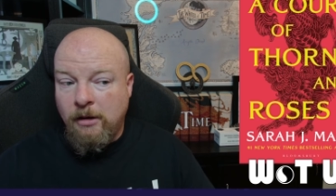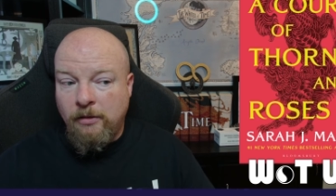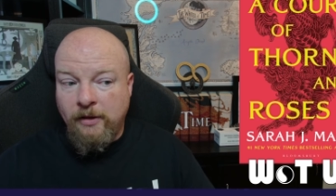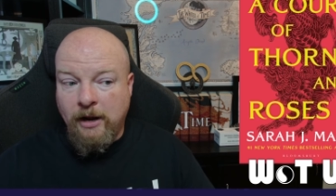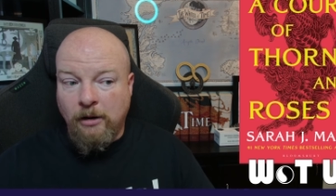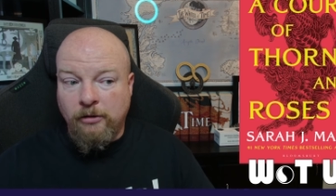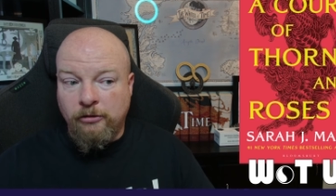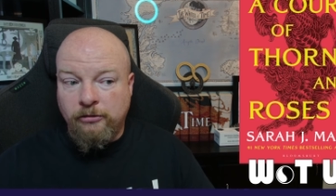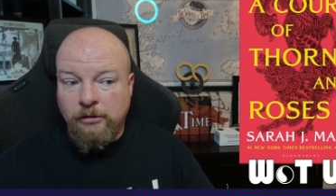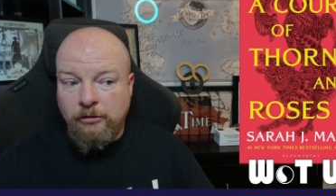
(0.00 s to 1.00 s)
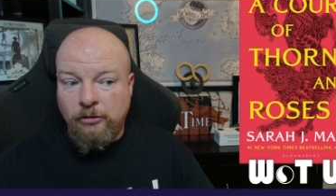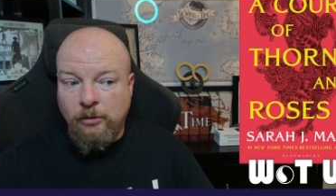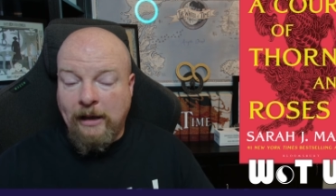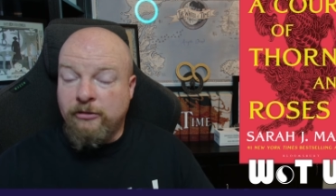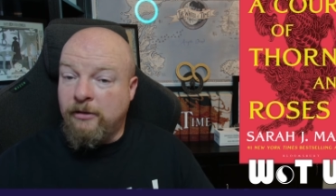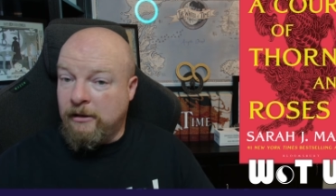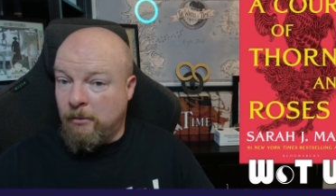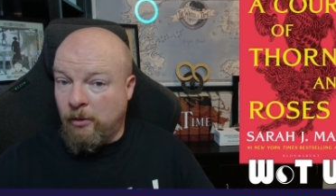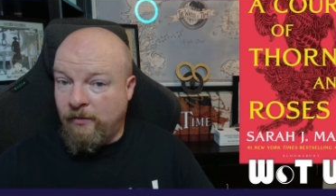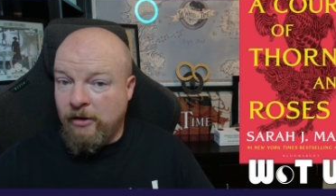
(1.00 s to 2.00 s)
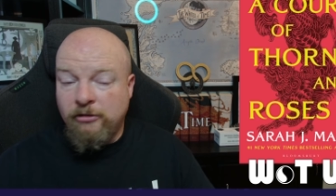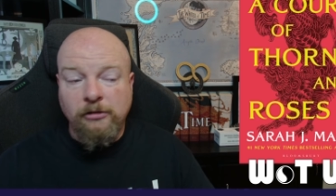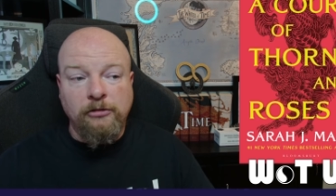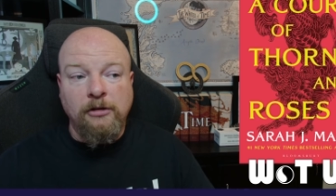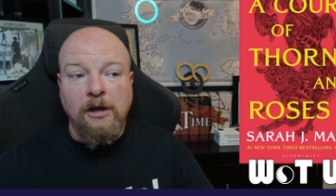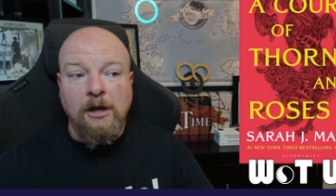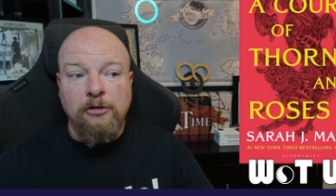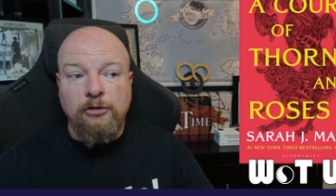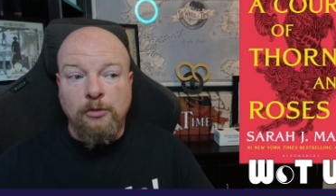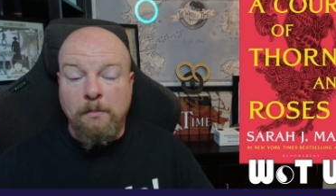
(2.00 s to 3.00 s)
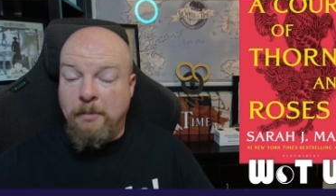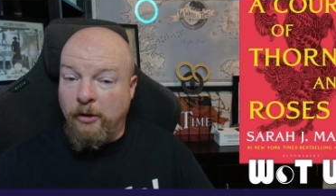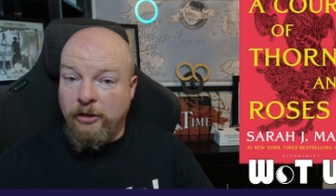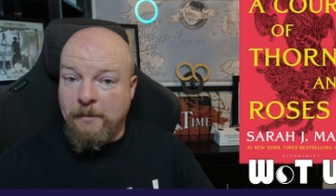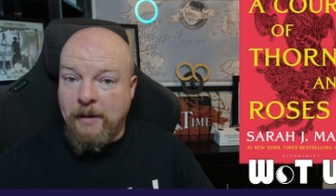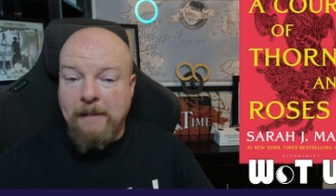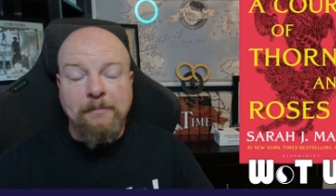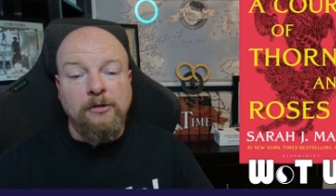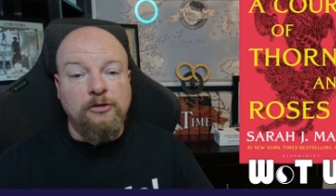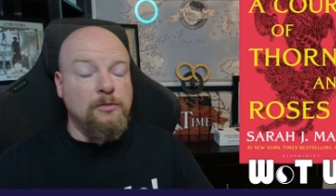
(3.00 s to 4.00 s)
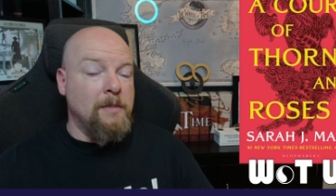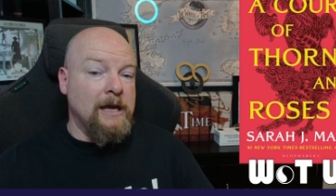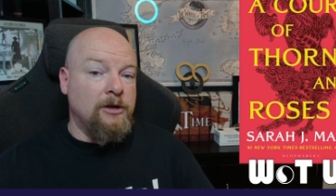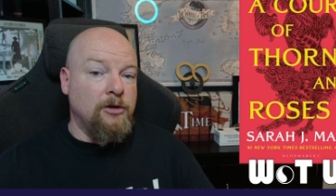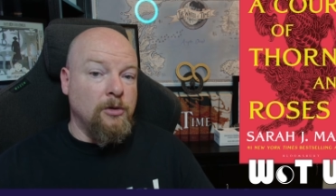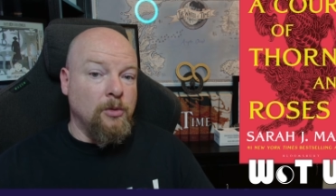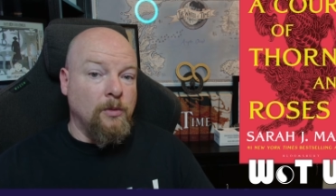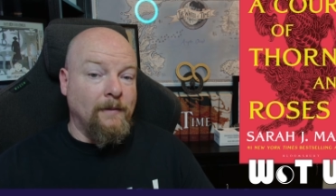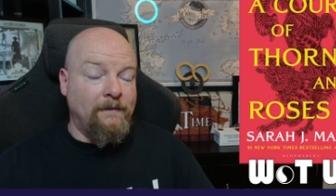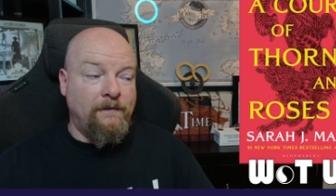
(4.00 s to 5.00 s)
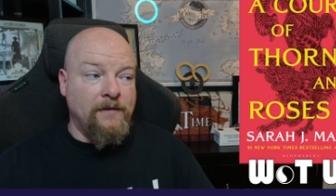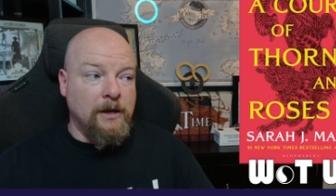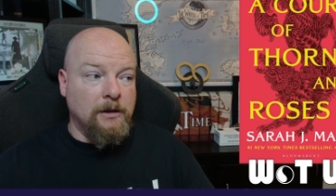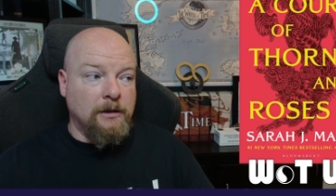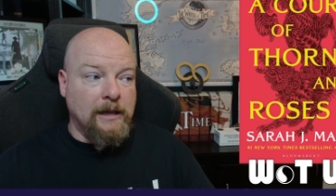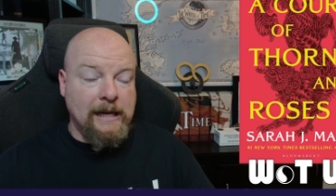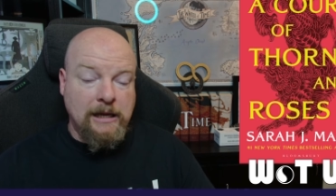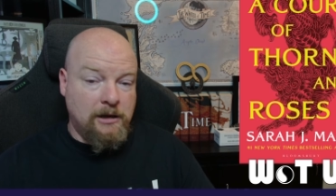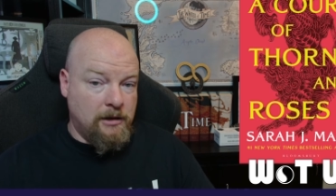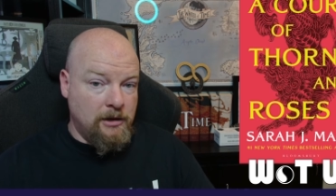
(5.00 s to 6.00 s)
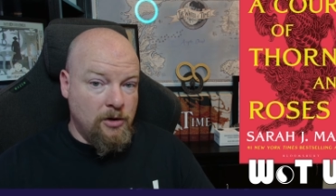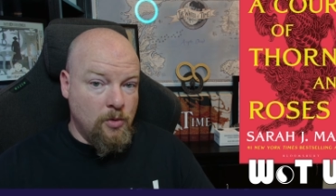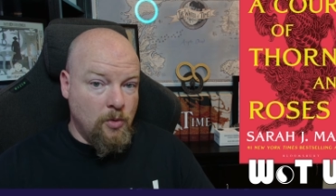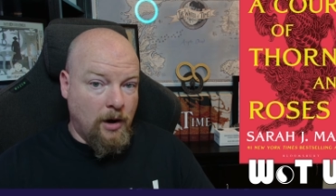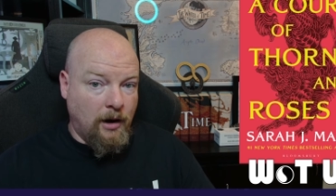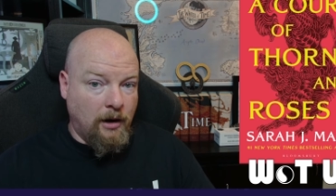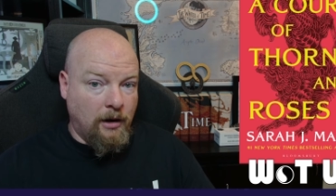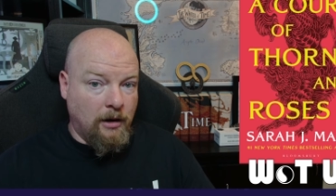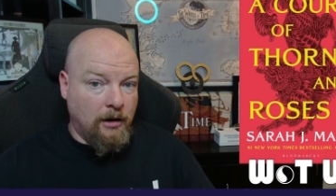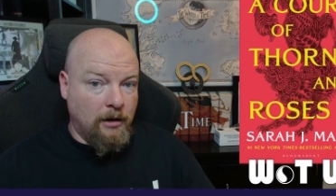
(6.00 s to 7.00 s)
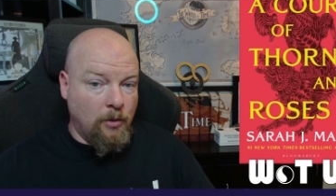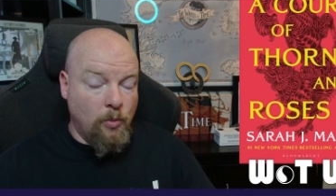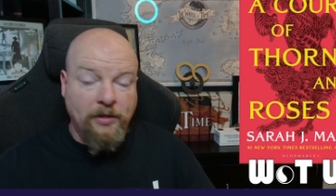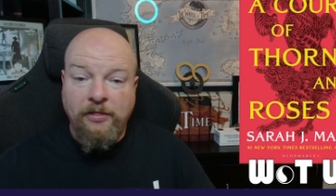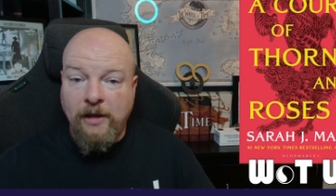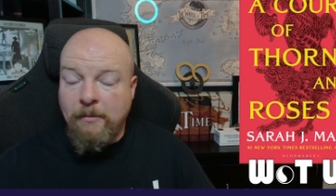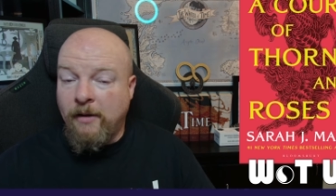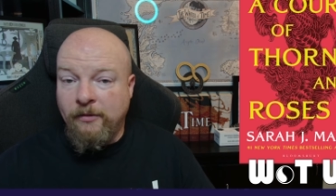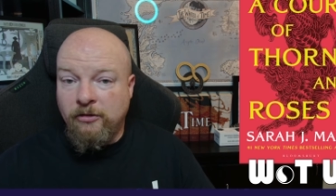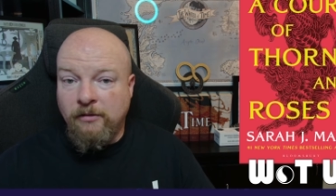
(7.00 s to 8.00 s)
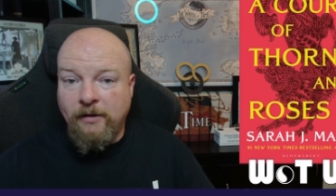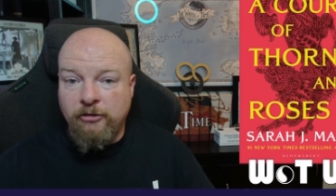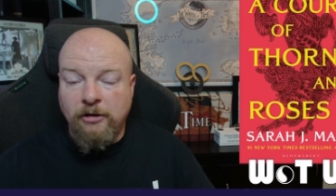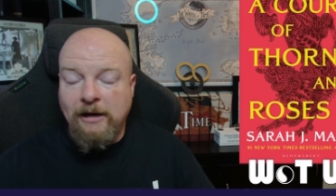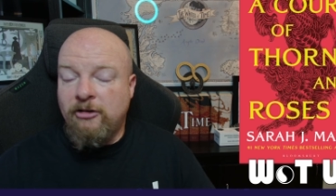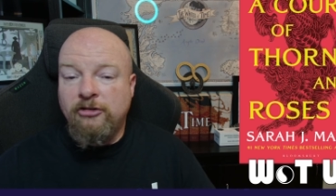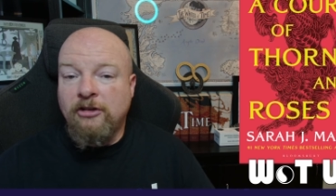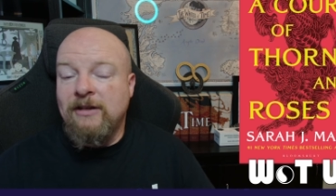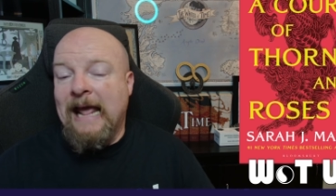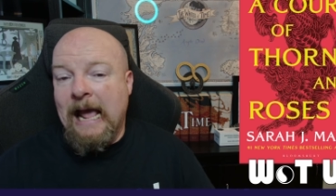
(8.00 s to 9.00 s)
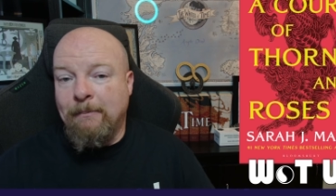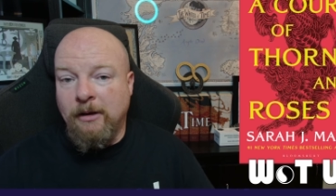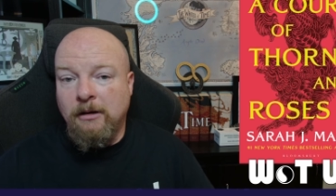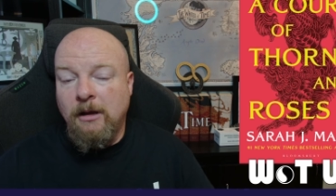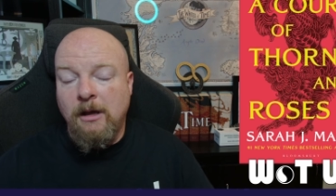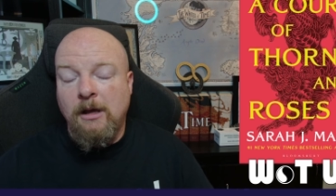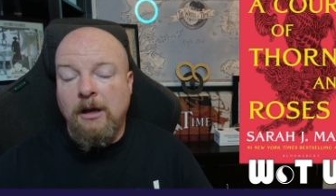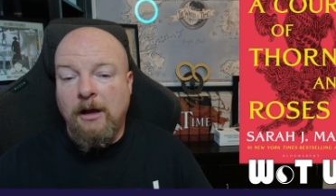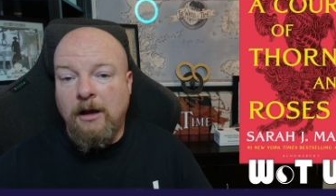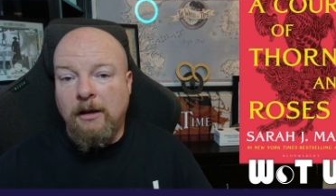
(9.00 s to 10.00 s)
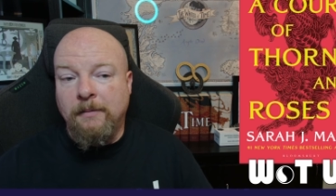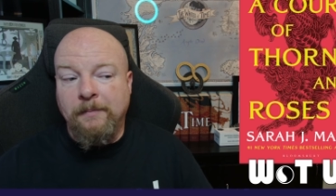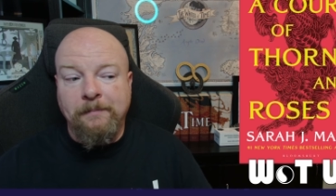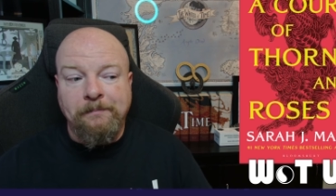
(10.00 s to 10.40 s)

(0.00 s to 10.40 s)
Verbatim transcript: the characters to ascertain their motivations, to build them up, to make you feel like you are with them on this adventure. It just doesn't happen. Um,